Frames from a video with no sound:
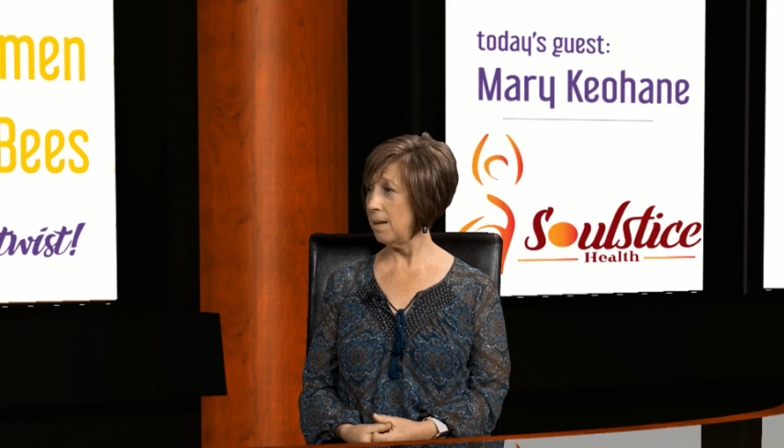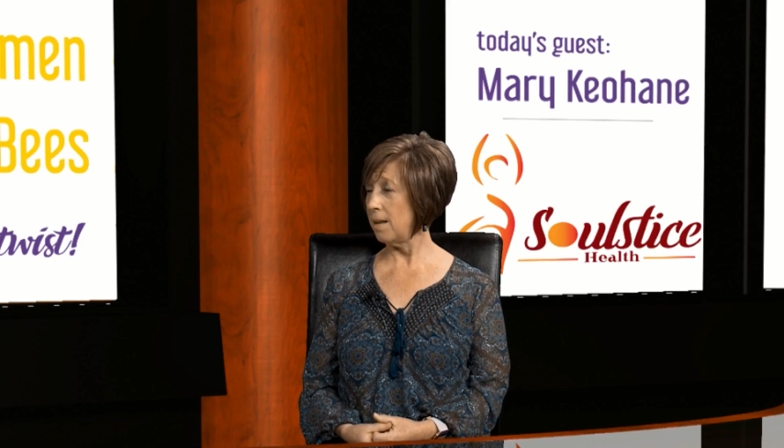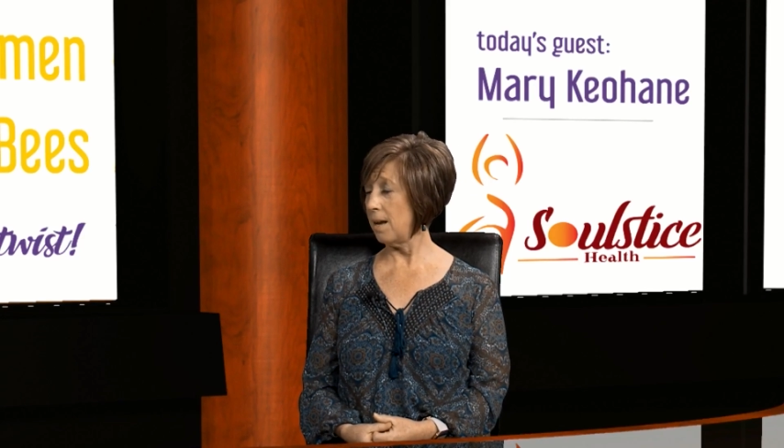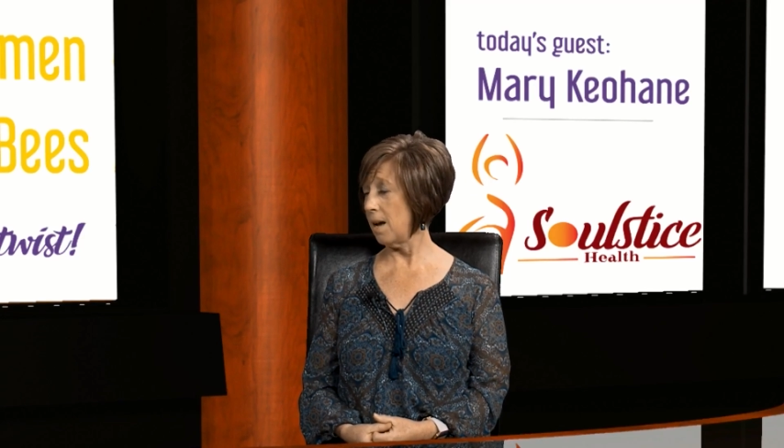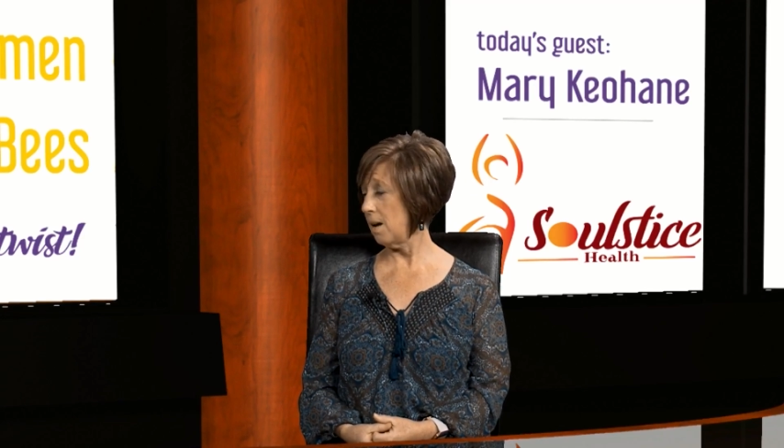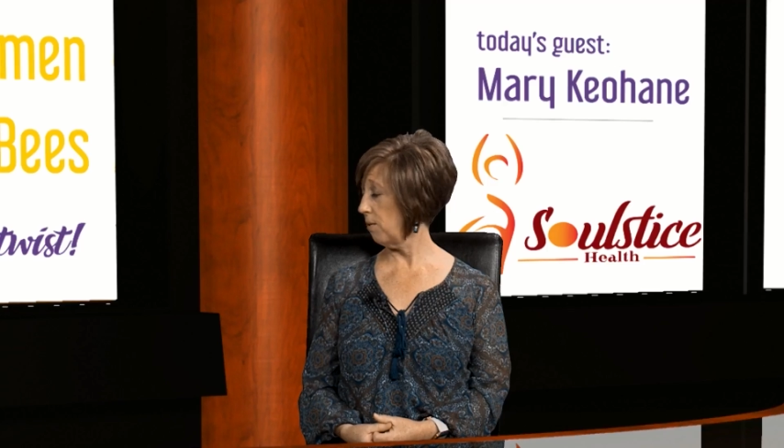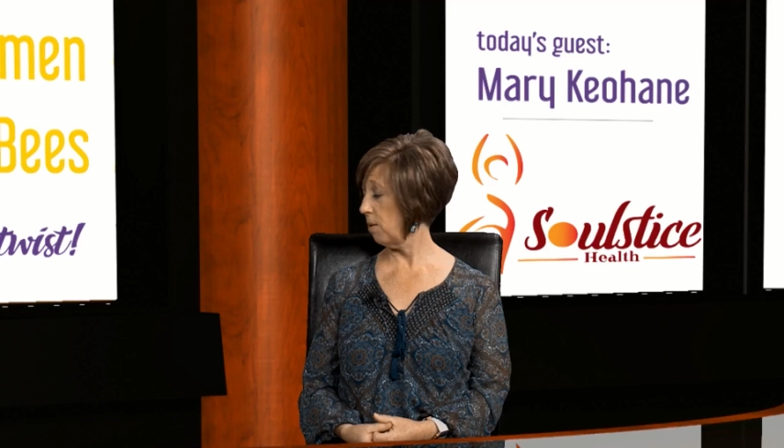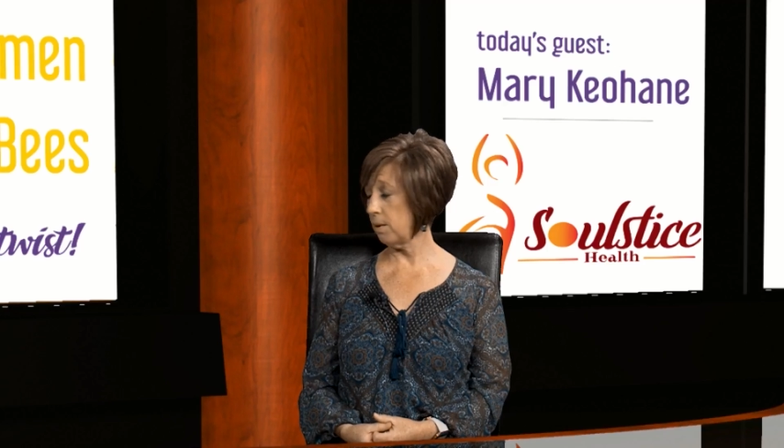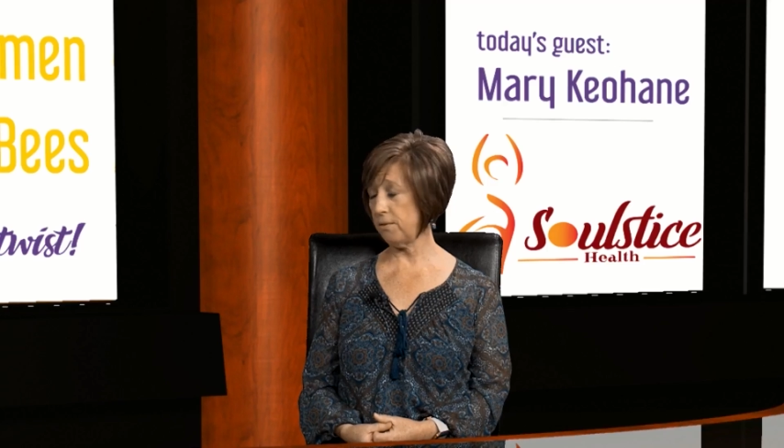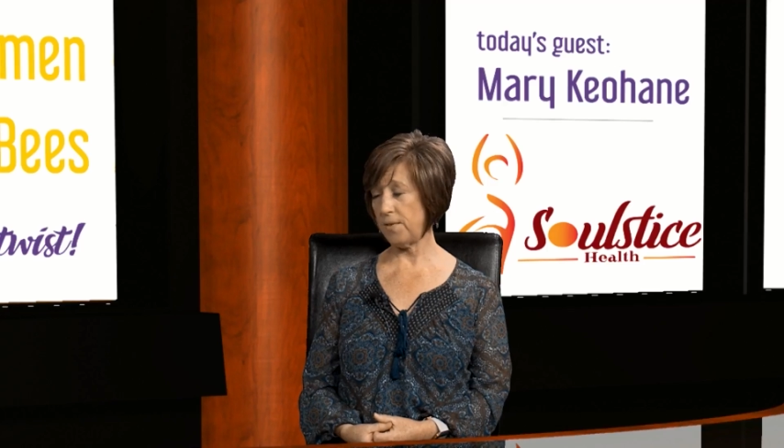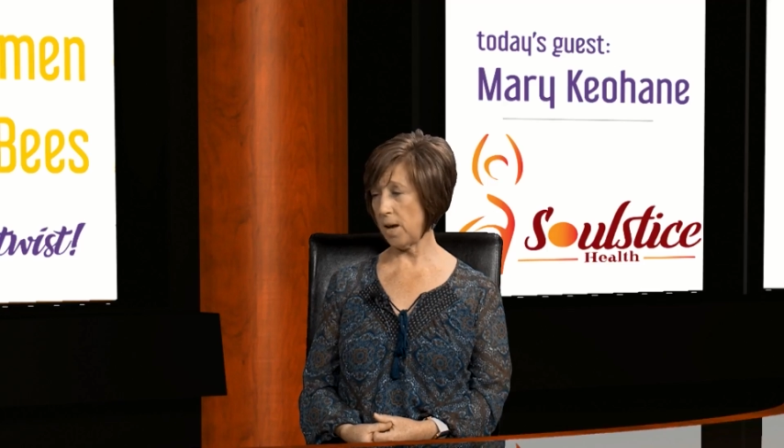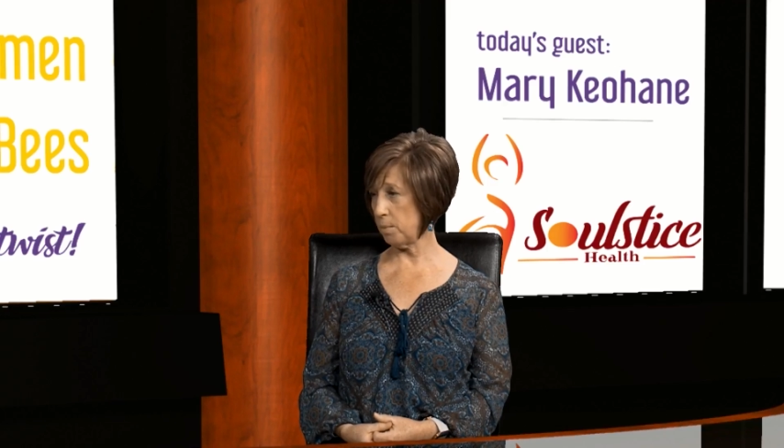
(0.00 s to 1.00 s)
They have
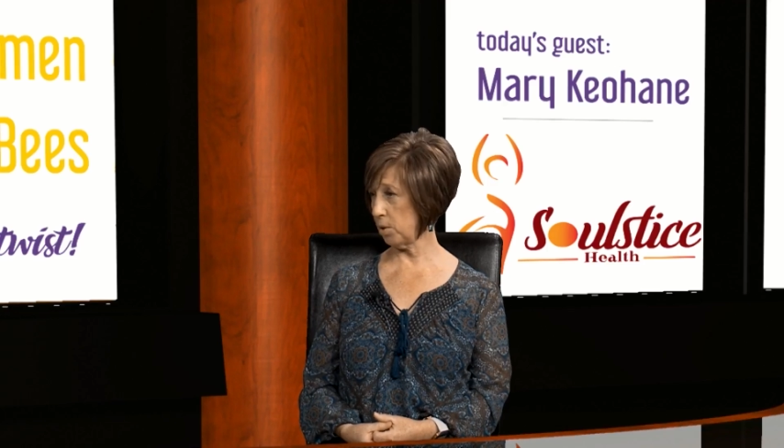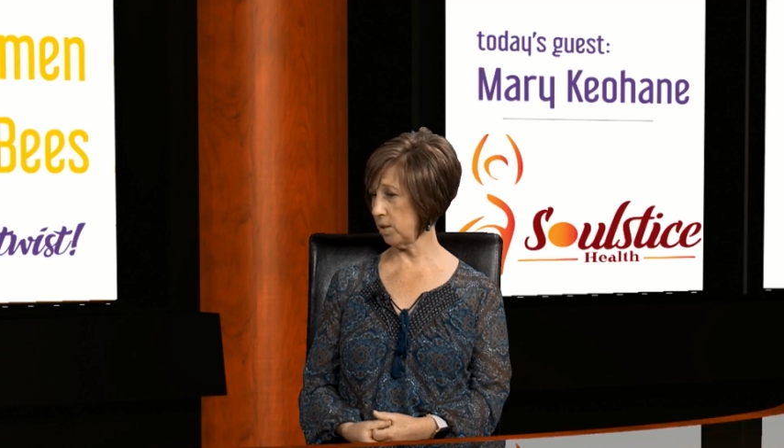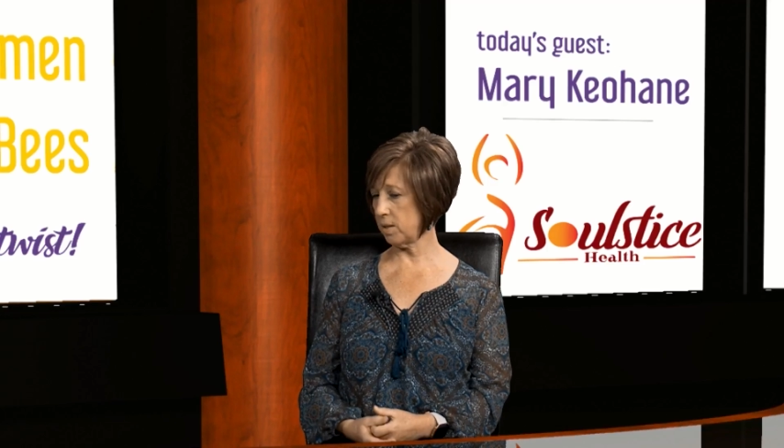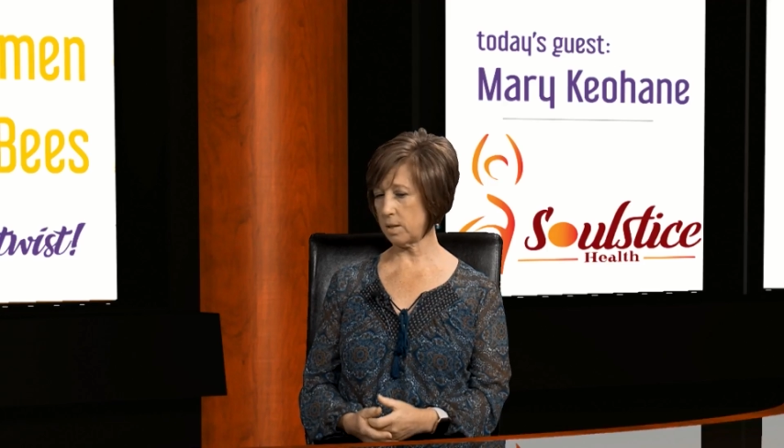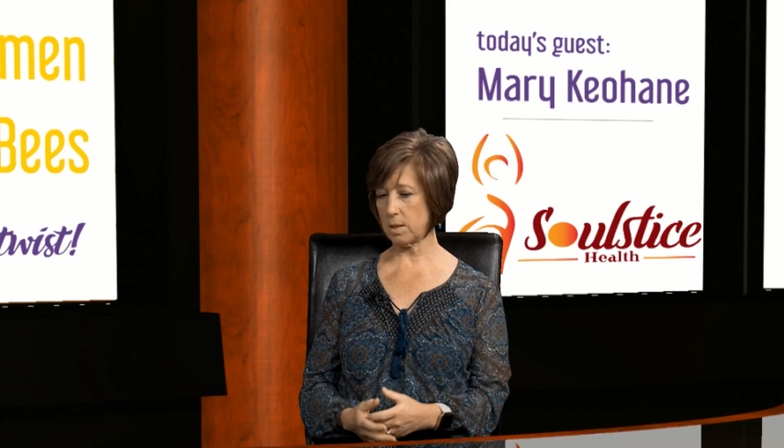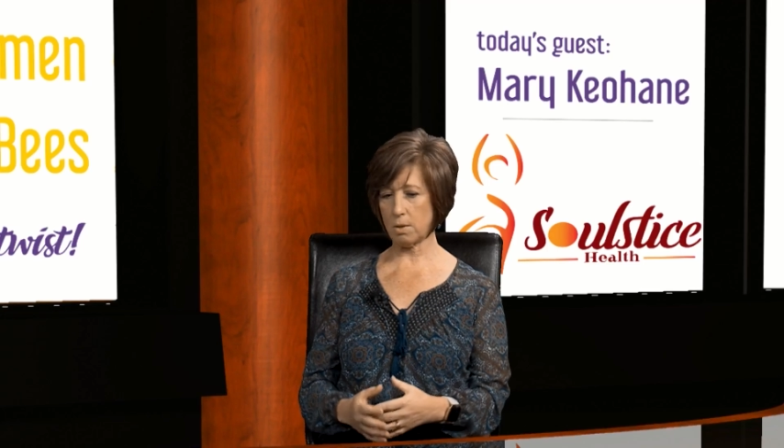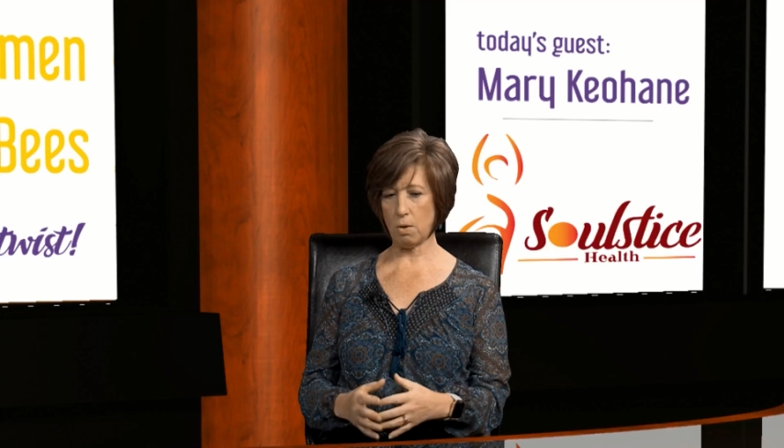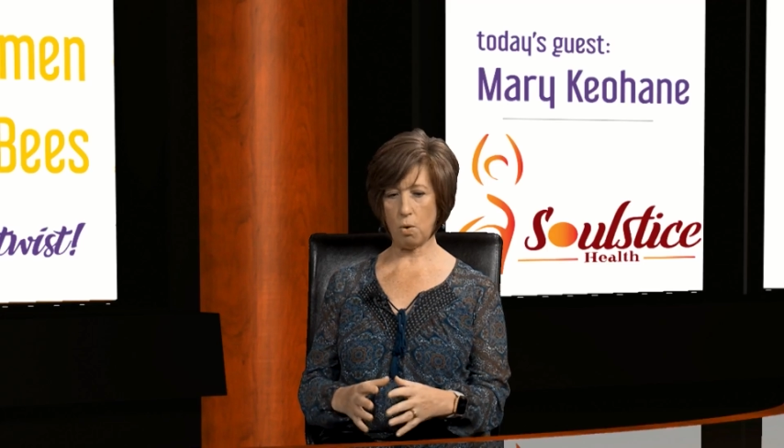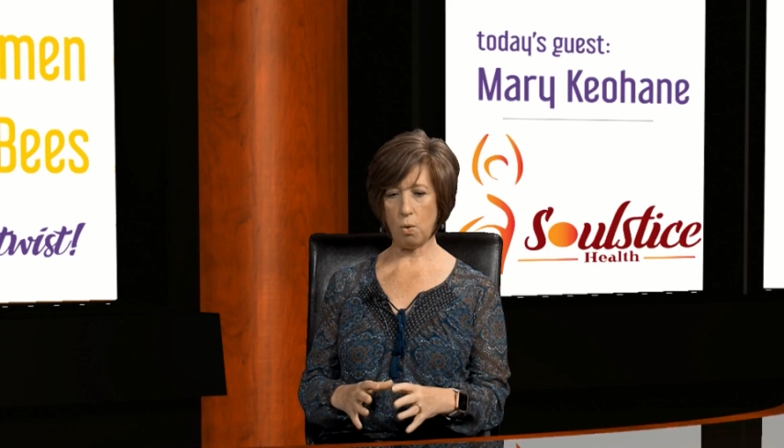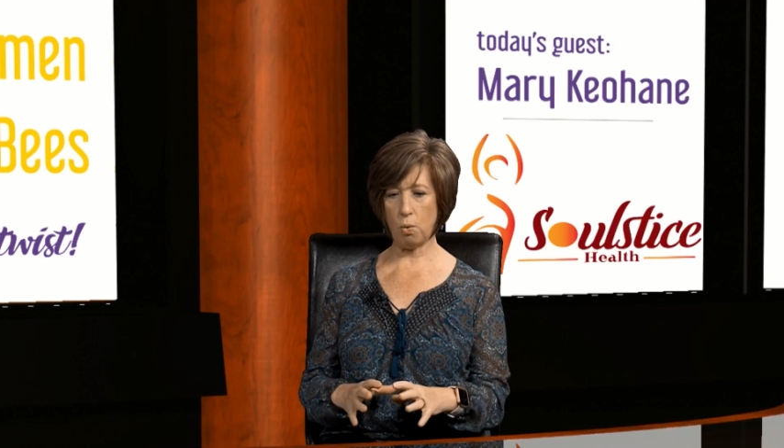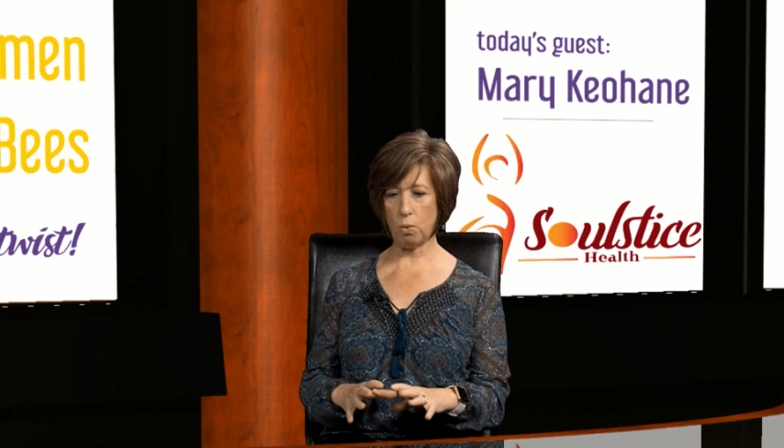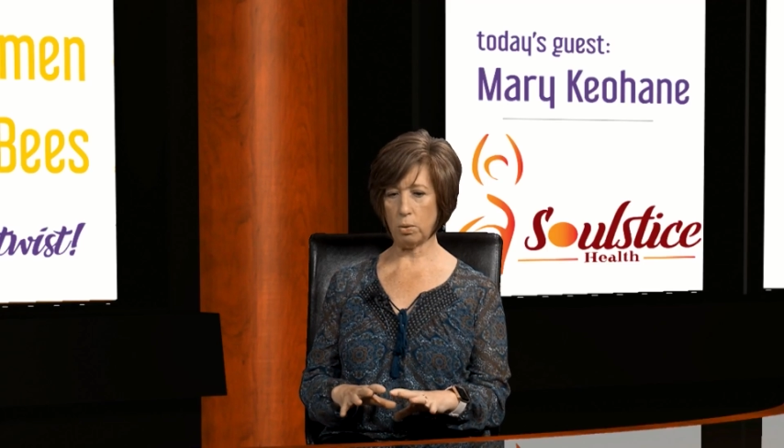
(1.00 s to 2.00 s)
a fabulous
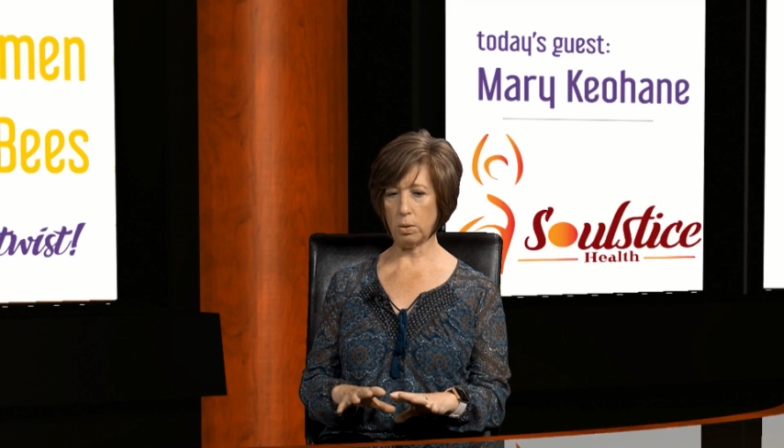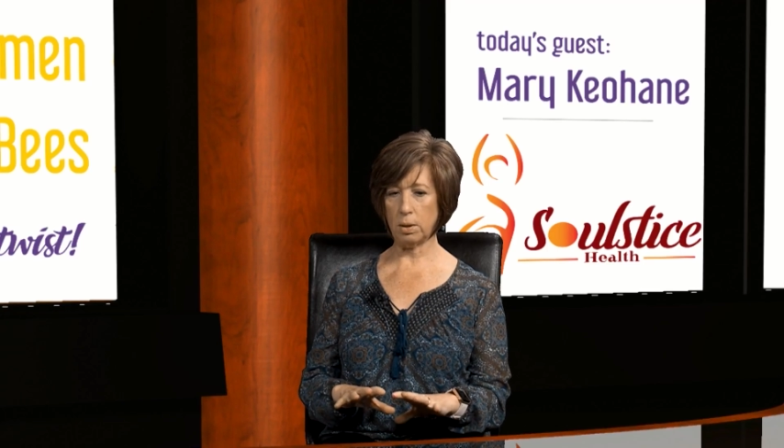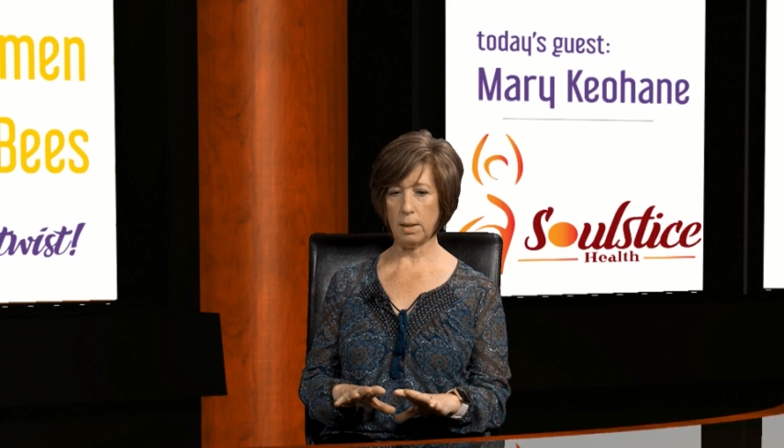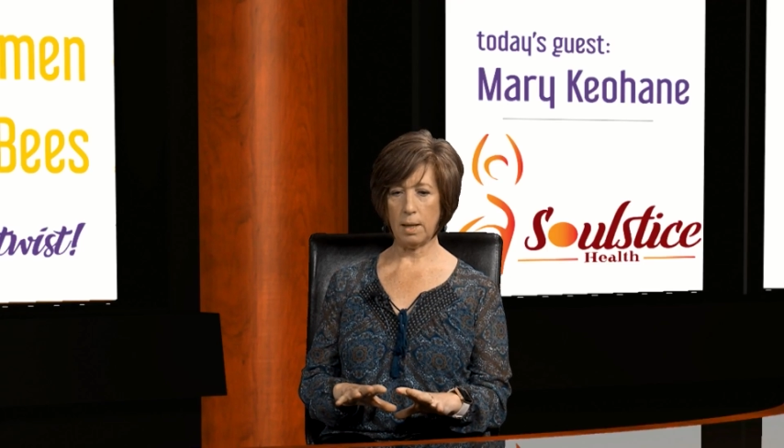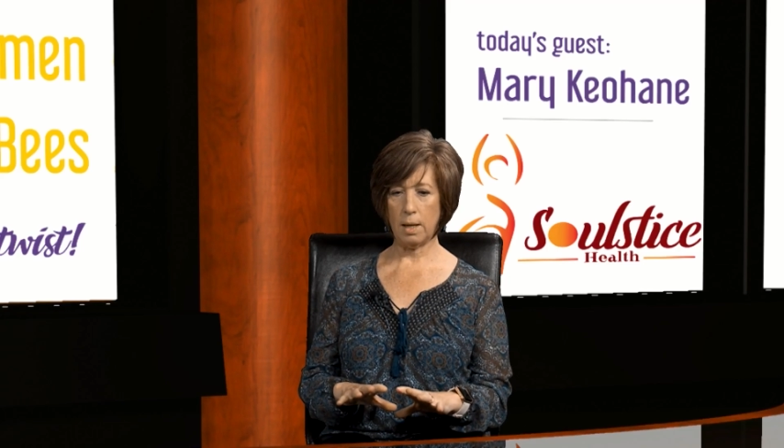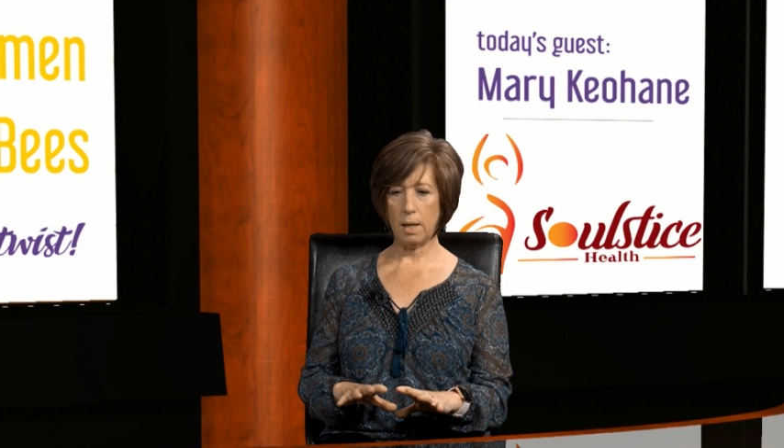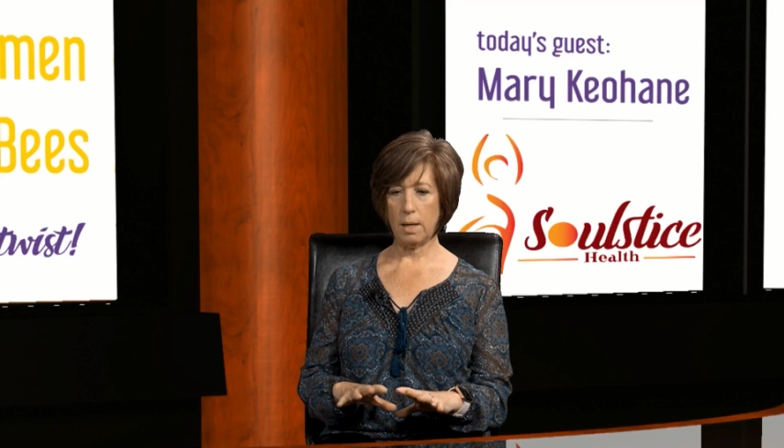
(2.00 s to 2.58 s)
whole